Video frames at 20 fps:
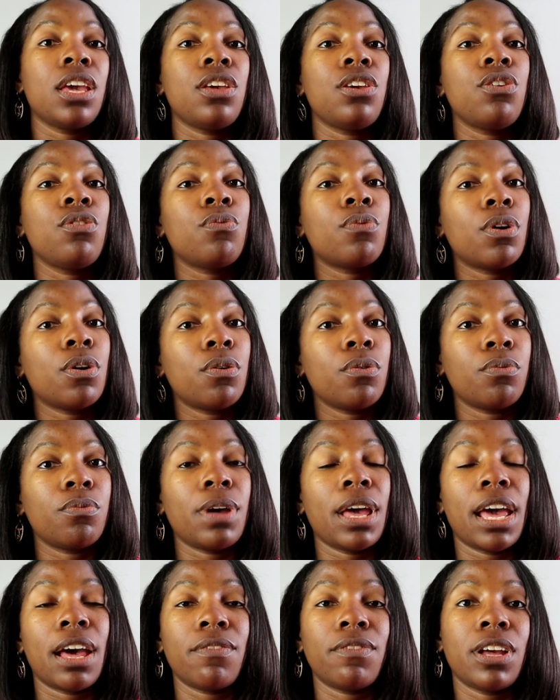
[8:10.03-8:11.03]
you
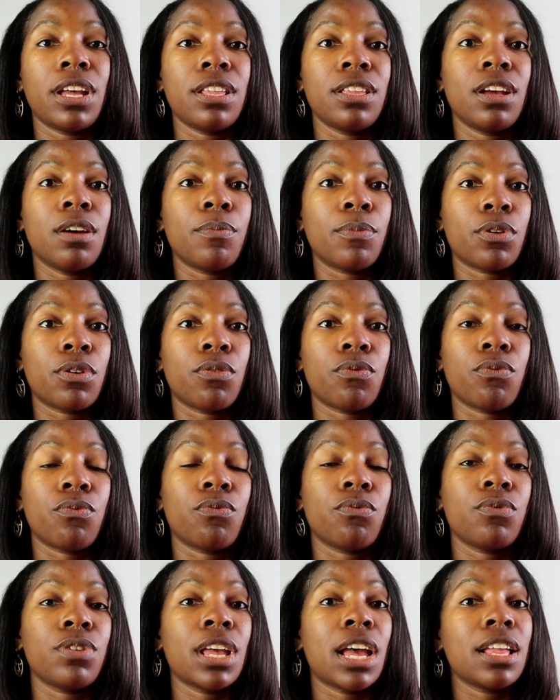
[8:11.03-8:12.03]
won't have that number.
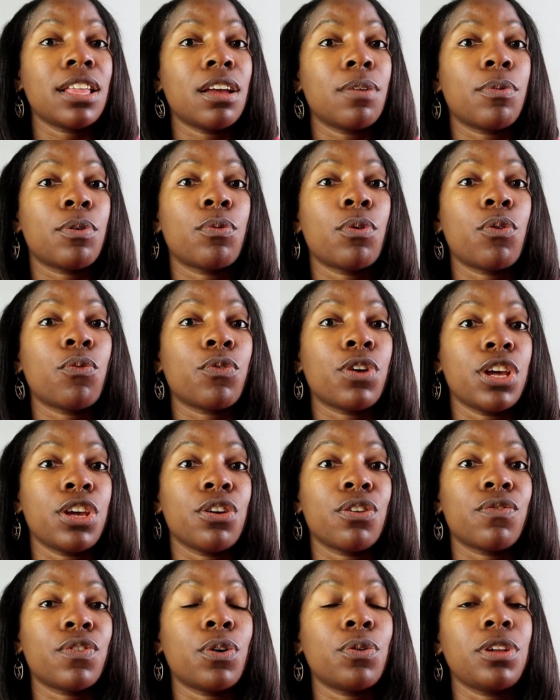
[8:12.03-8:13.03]
That number won't ring
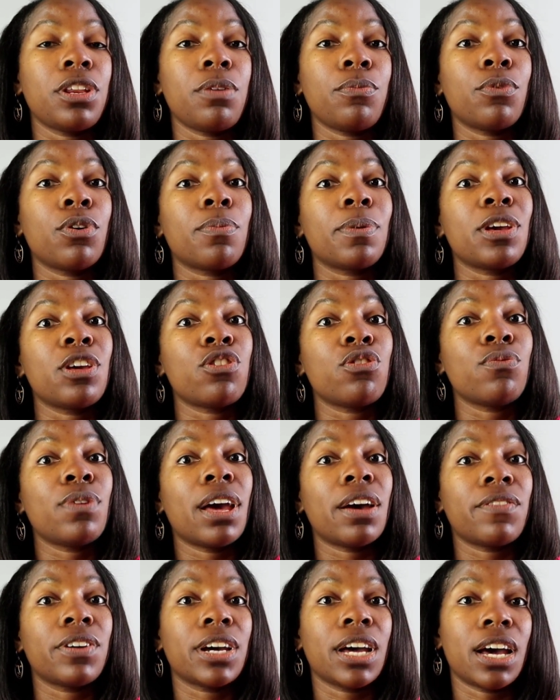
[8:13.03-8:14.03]
your phone anymore because you
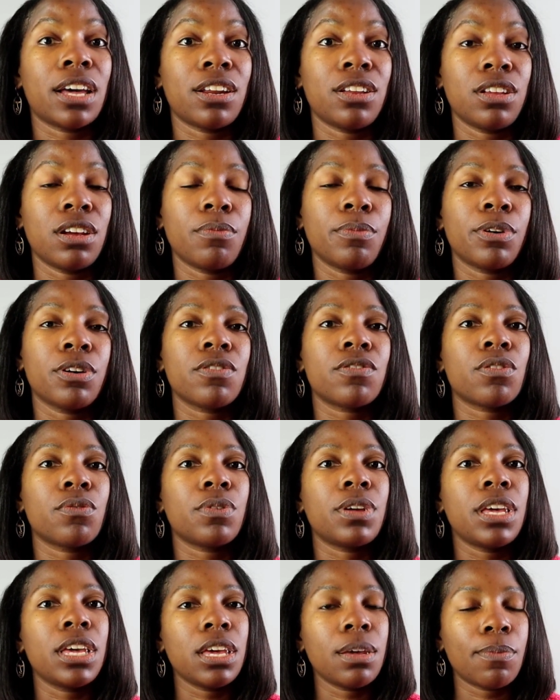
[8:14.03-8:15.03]
have a Ghana number.
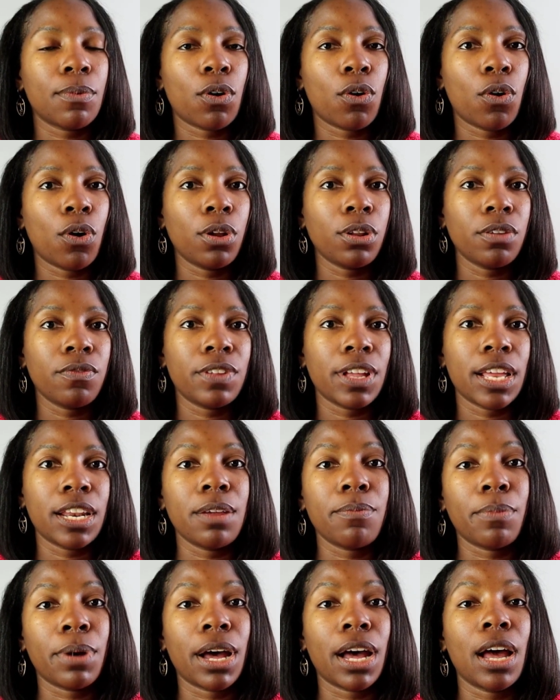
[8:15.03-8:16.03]
So keep all of that
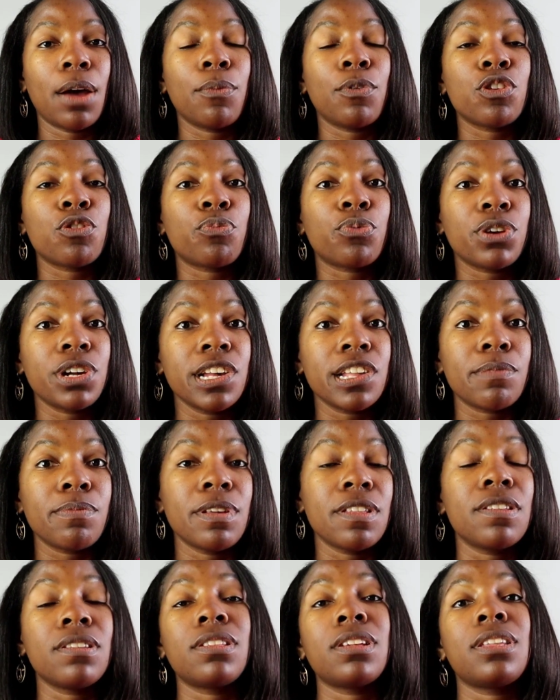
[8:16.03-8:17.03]
in mind, which brings
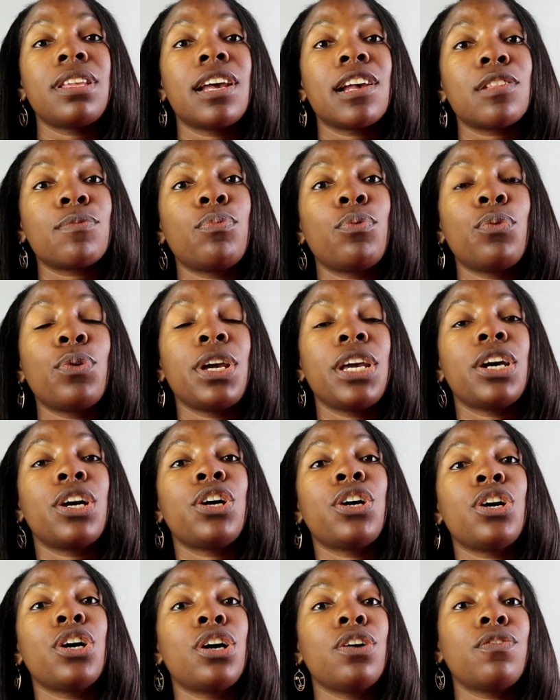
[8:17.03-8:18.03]
me to the next point
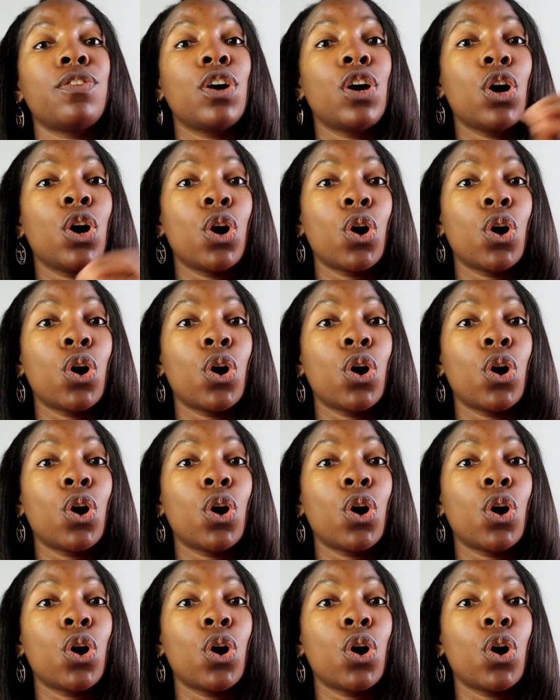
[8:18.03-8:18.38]
of